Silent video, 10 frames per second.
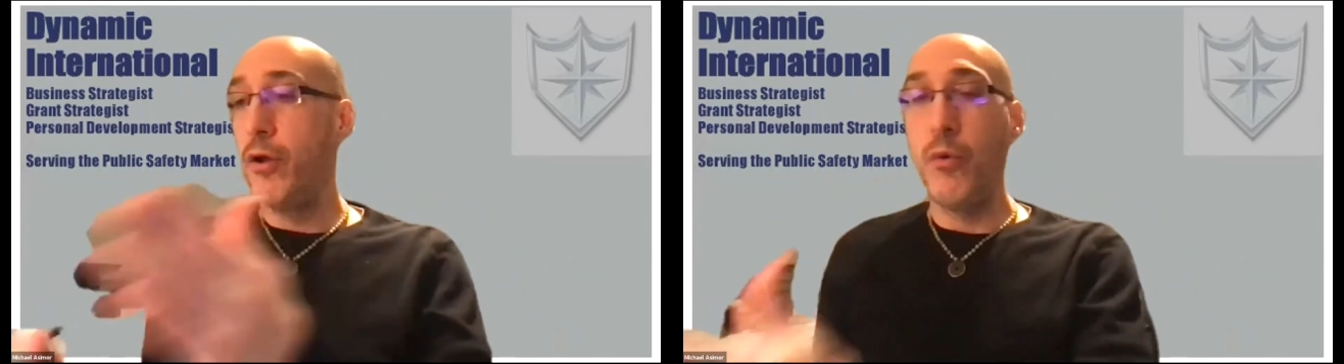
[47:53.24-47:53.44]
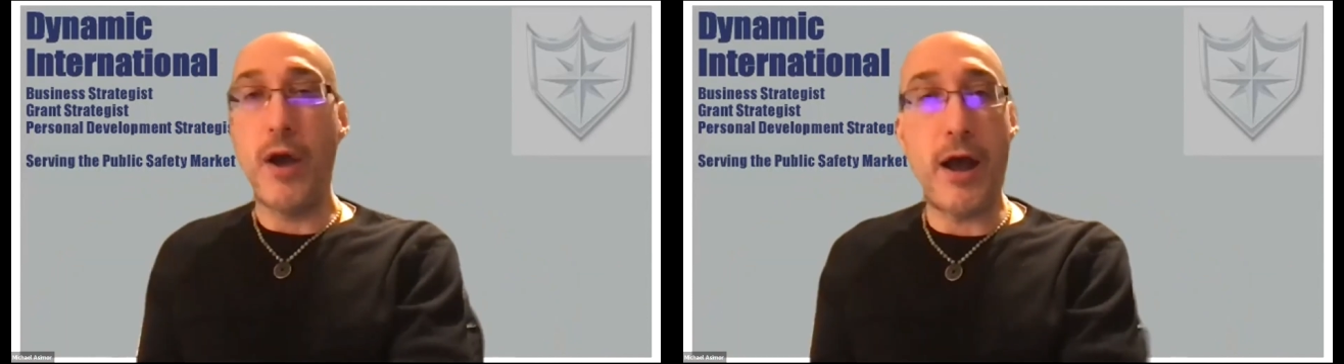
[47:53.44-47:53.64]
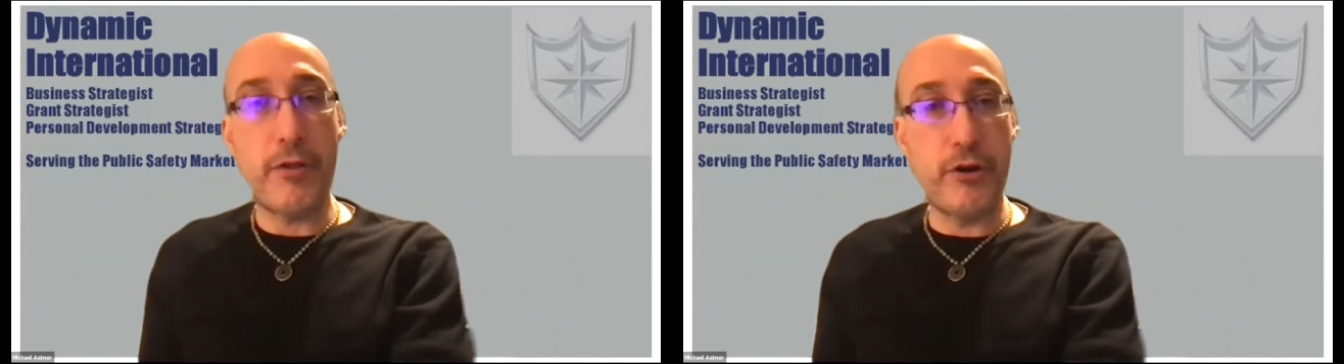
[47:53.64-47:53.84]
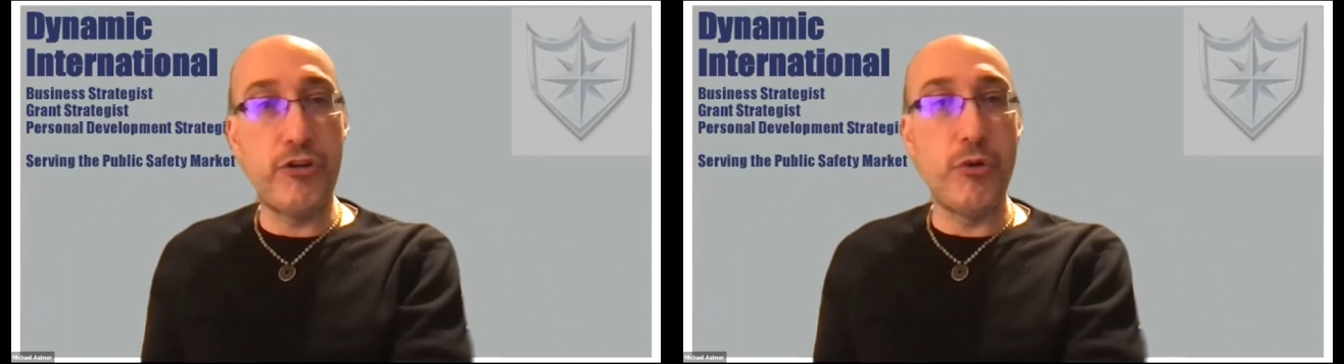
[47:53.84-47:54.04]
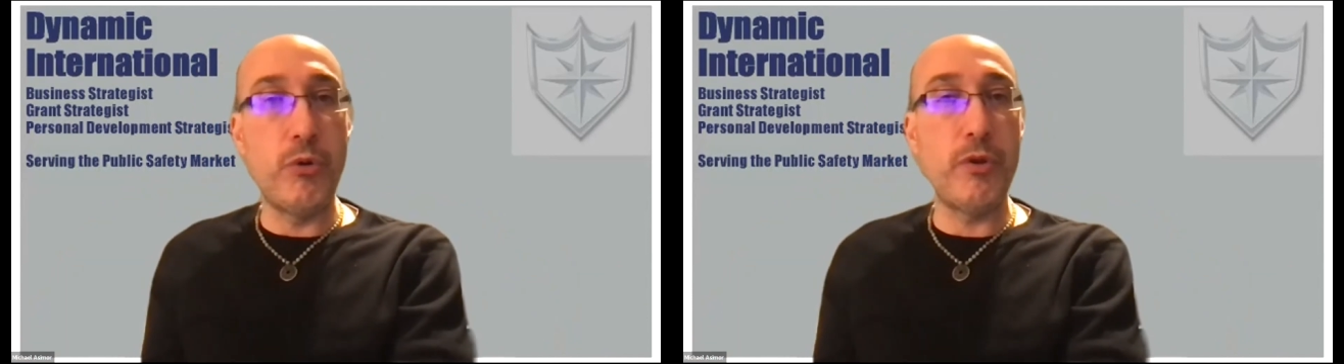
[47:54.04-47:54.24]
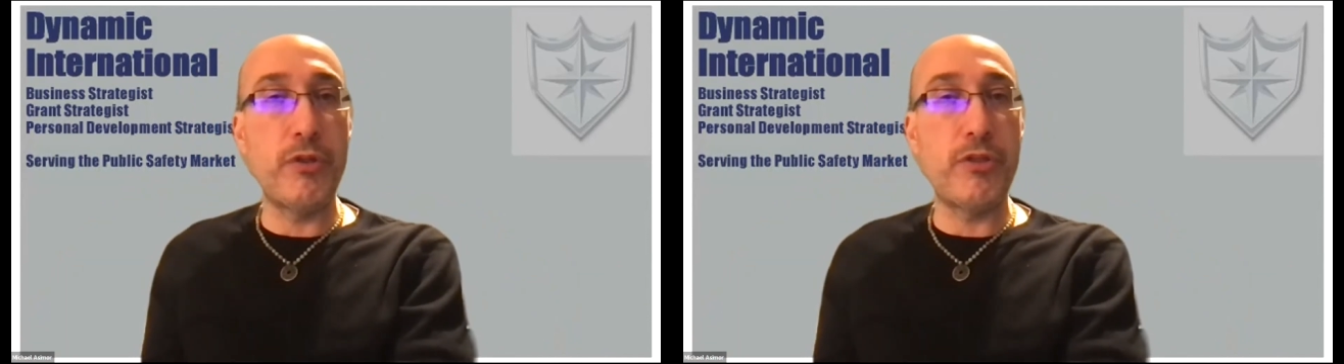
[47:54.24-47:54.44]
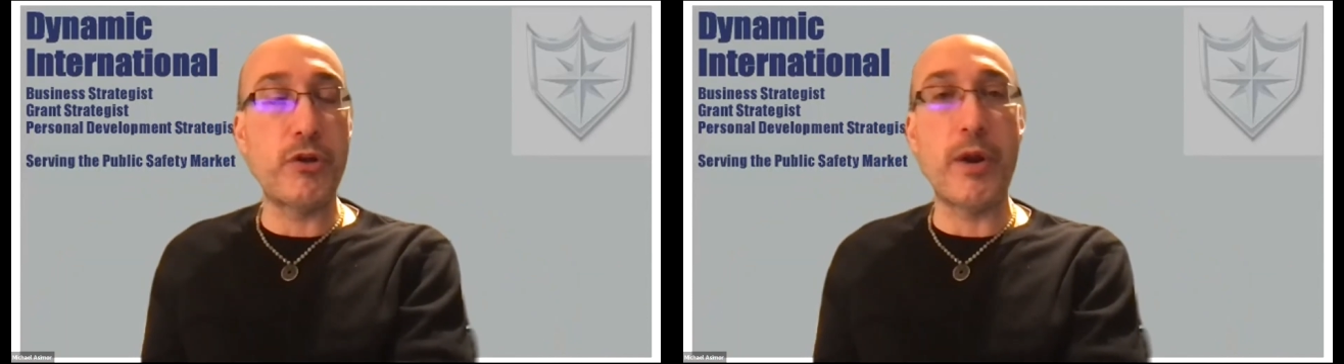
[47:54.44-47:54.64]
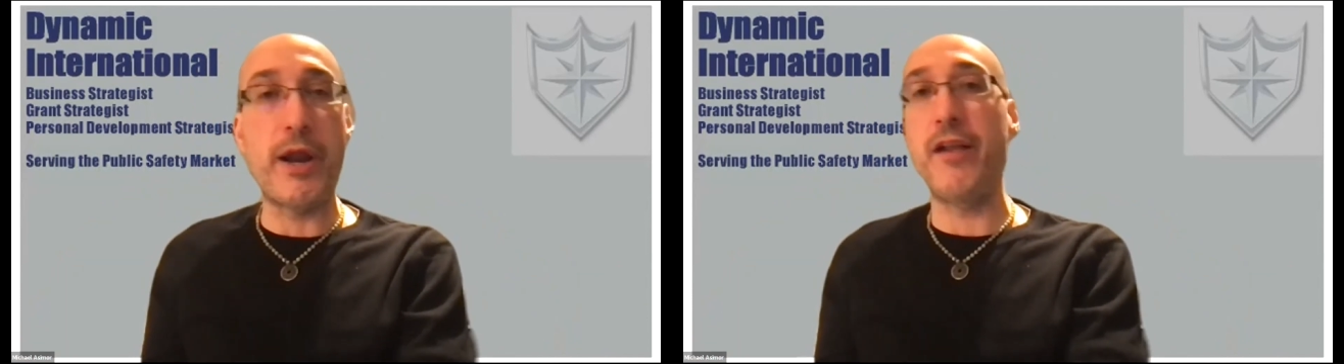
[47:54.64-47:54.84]
how they're doing with the
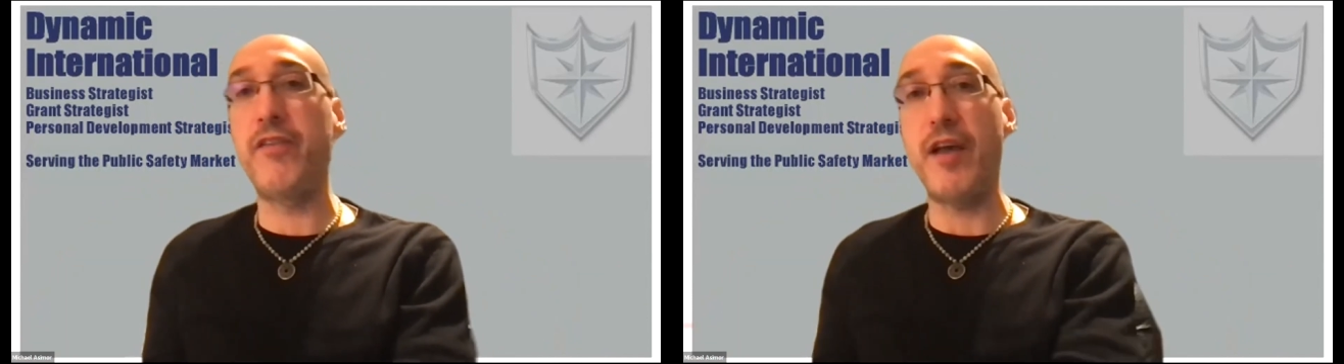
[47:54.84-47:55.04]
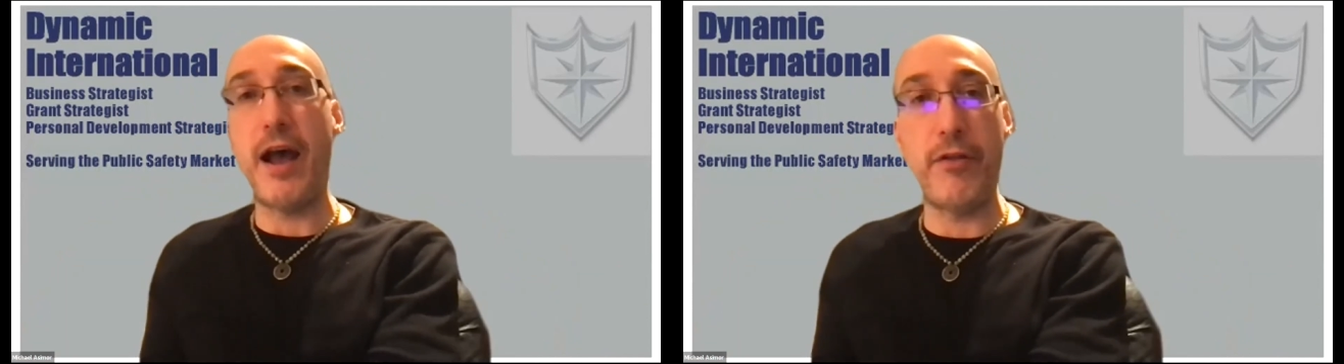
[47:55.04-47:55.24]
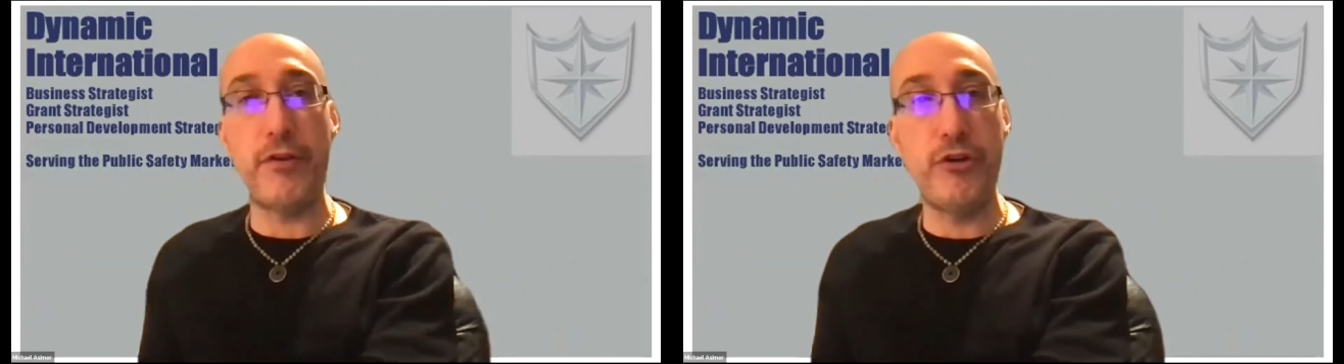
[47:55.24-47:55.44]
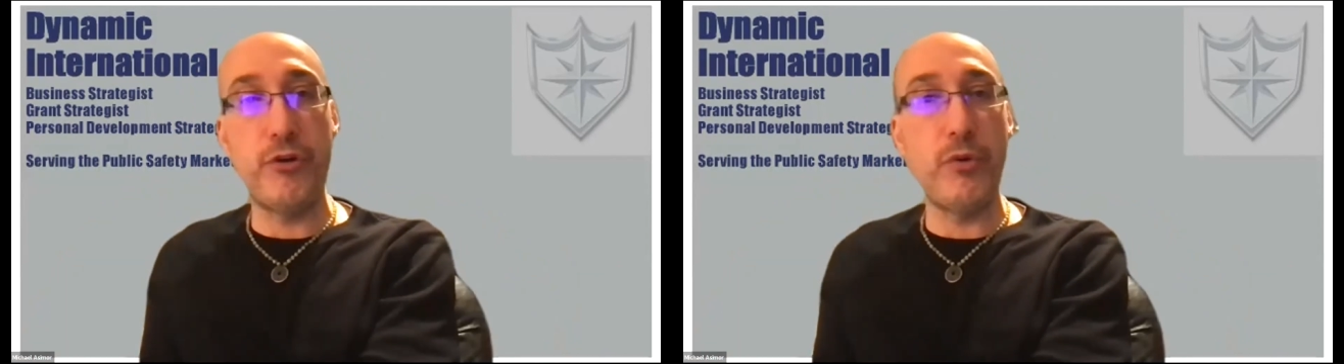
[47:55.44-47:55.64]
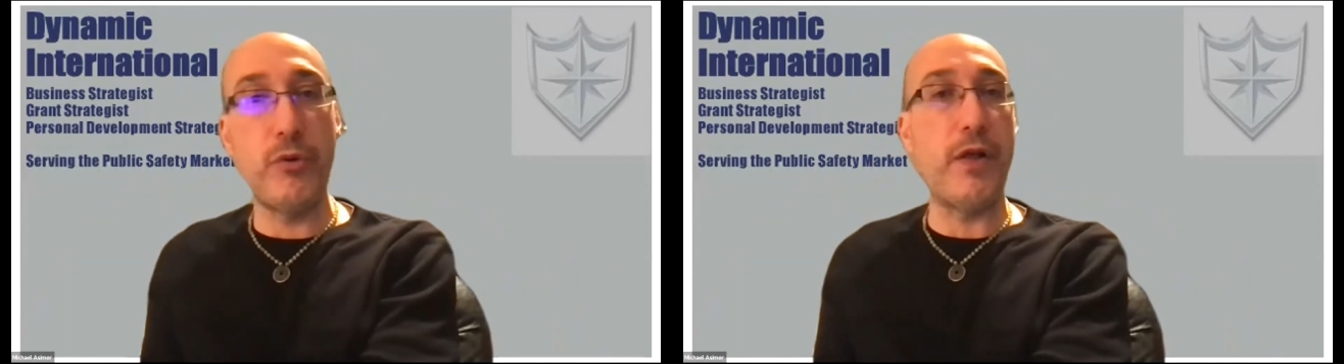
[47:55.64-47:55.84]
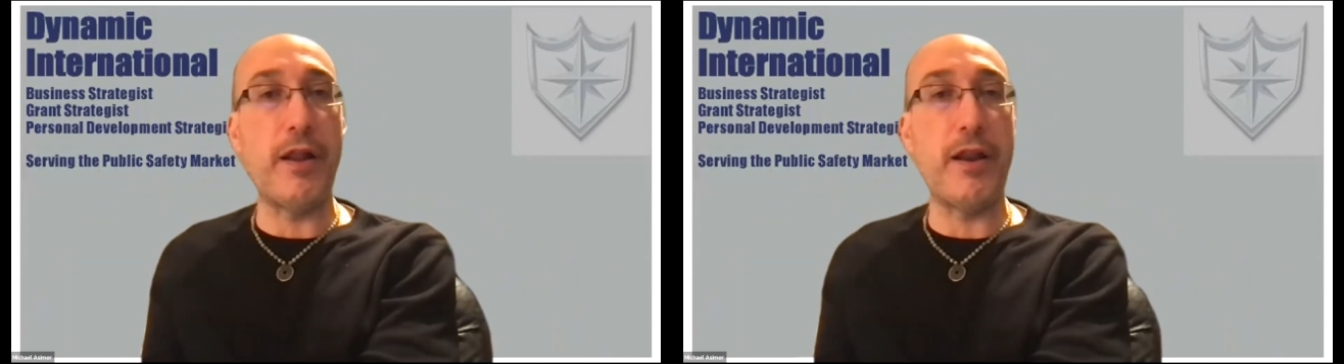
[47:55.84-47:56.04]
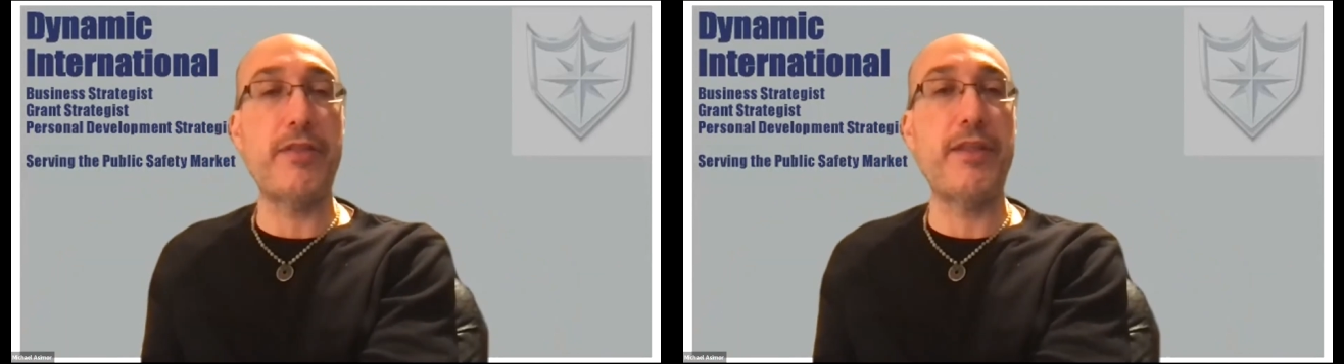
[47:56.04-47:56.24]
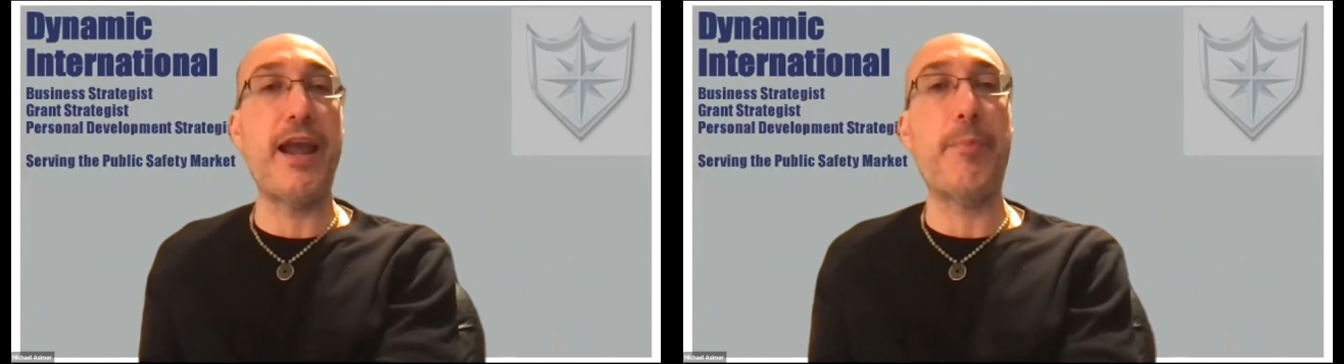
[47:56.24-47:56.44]
grants, how they're doing filling out
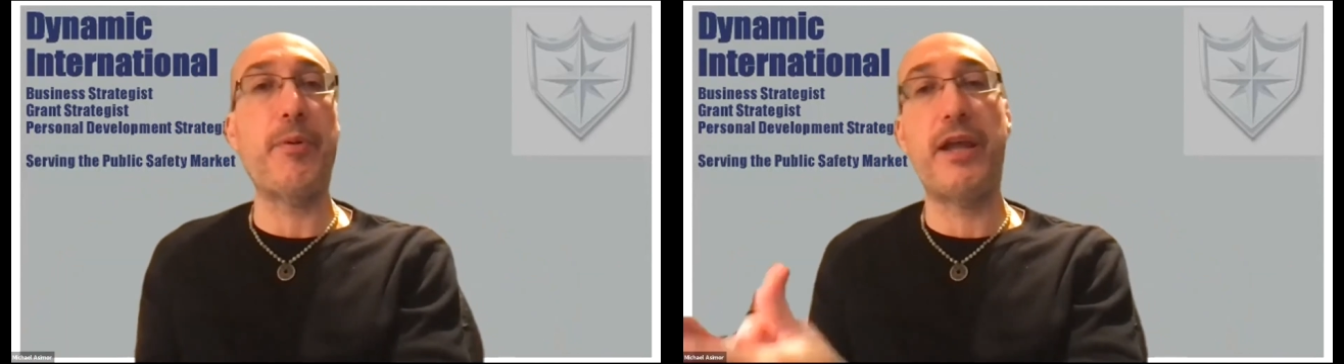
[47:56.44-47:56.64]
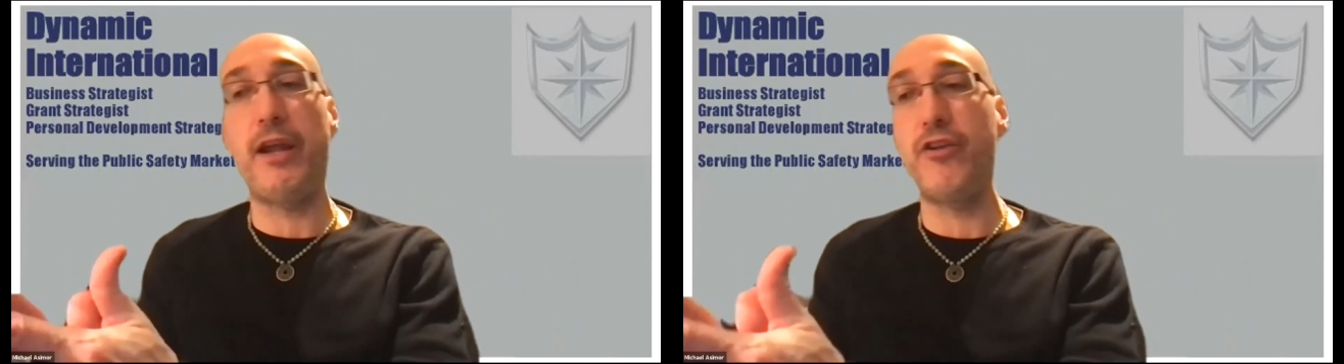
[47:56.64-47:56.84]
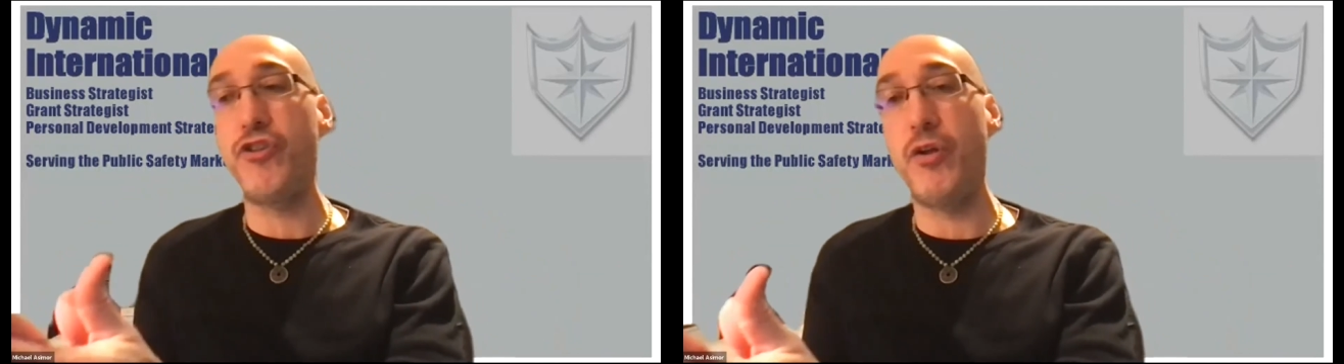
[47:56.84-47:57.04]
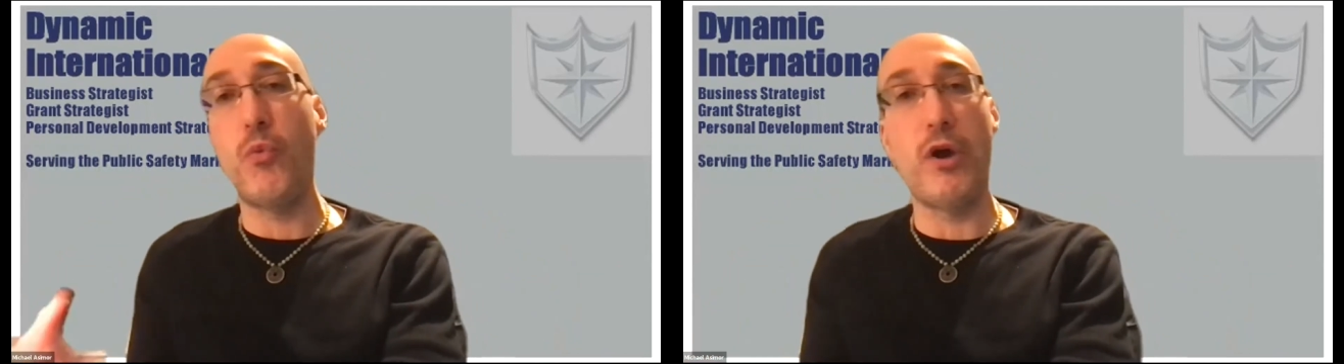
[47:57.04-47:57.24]
the application,